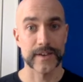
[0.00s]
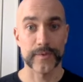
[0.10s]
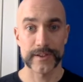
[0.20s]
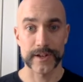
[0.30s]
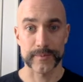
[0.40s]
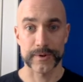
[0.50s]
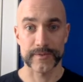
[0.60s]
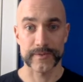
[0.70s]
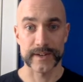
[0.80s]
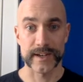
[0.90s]
if we look at
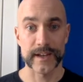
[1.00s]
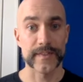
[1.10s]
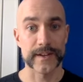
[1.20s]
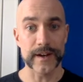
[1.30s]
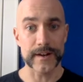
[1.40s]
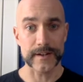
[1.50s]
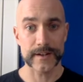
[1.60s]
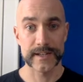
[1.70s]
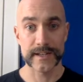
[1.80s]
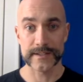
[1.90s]
porphyry in the dark,
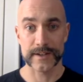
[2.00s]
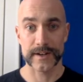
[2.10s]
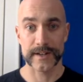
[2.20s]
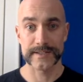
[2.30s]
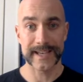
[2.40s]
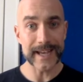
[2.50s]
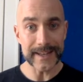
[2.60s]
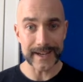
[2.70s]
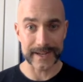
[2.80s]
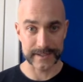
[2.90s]
it doesn't cause
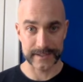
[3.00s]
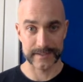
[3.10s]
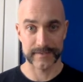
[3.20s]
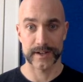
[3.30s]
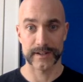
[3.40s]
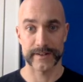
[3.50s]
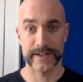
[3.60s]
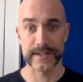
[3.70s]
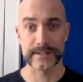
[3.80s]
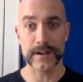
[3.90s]
any ideas of color in
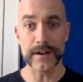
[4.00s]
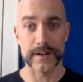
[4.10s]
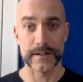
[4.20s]
us at all.